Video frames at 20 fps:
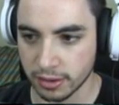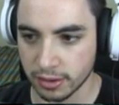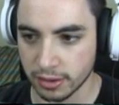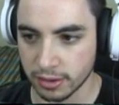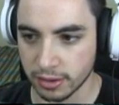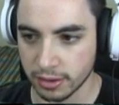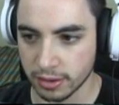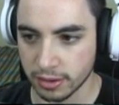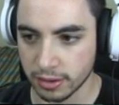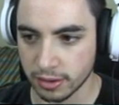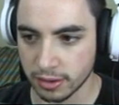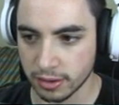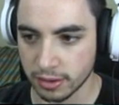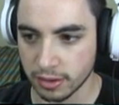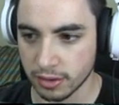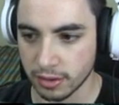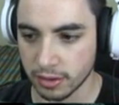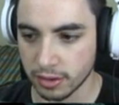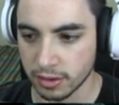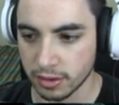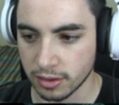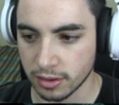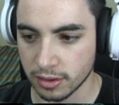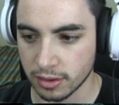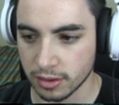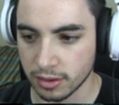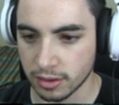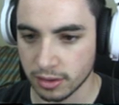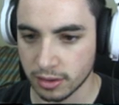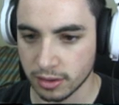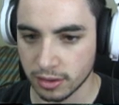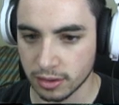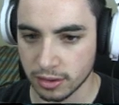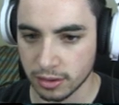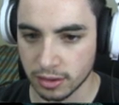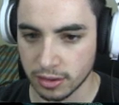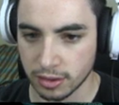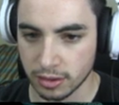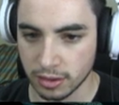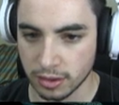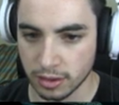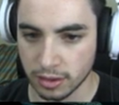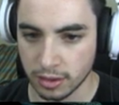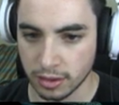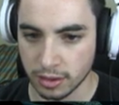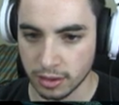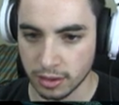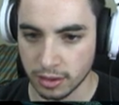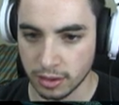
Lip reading: Nobody speaks.